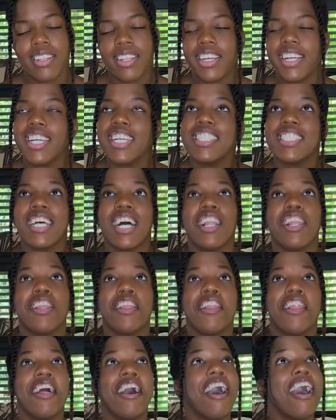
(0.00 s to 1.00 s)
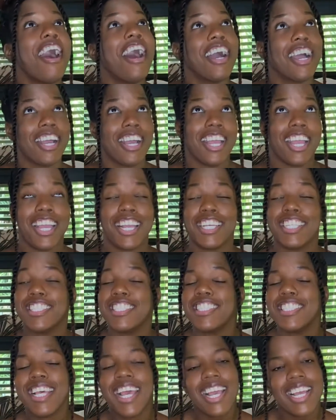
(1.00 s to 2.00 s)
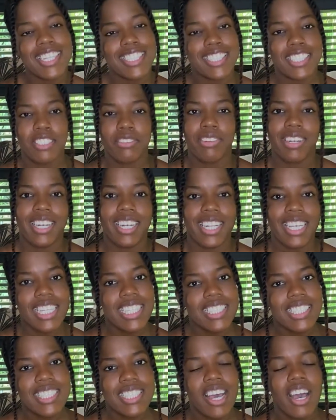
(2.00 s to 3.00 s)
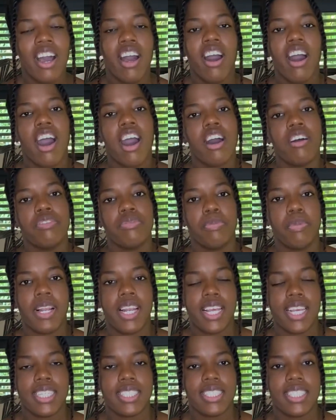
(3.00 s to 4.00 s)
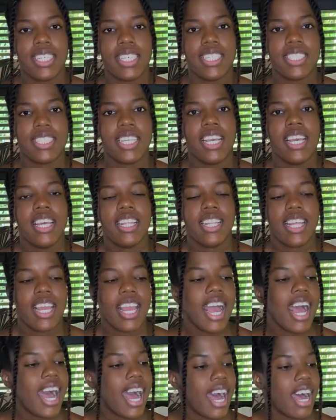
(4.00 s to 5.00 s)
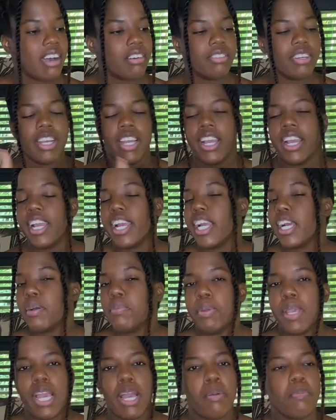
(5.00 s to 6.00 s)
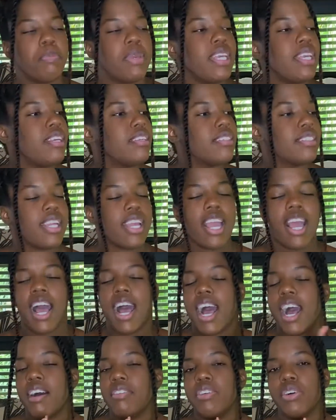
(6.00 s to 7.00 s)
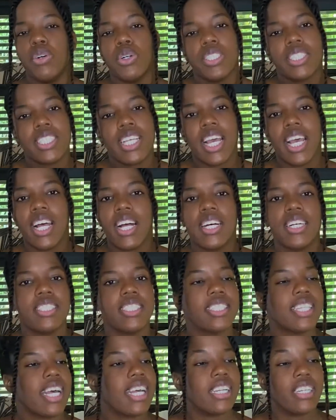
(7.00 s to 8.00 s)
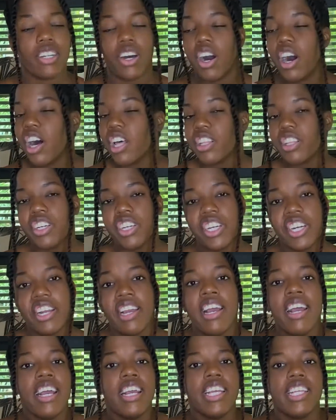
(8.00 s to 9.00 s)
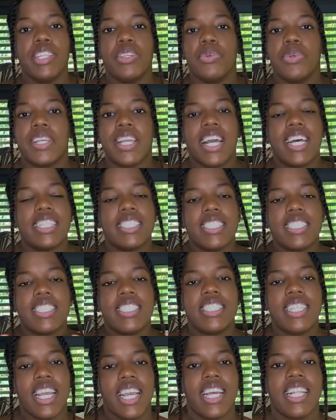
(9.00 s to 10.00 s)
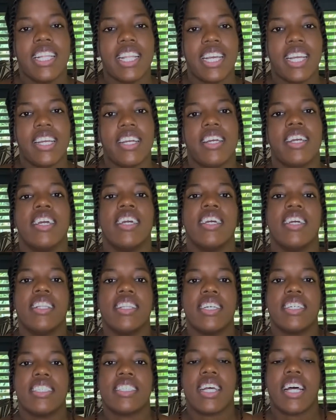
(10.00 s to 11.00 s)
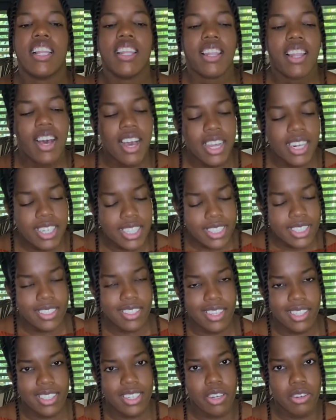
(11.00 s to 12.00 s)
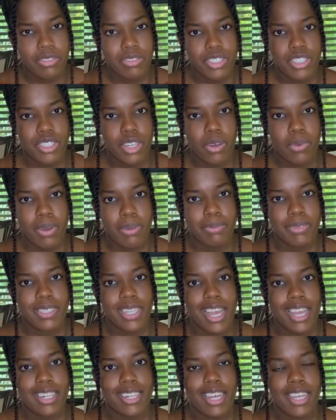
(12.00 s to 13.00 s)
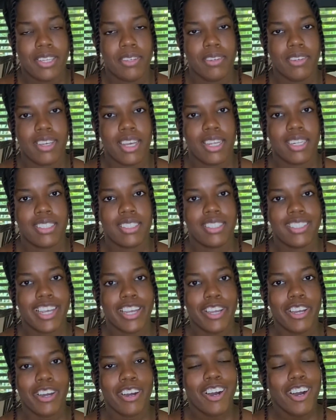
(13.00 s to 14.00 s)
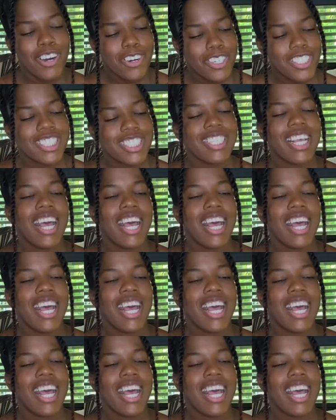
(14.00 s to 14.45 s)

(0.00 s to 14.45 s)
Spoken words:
There is a long, extensive list of places. They have Airbnbs, they have hotels and other. You can stay there. There's a long list on the official website that you can check out,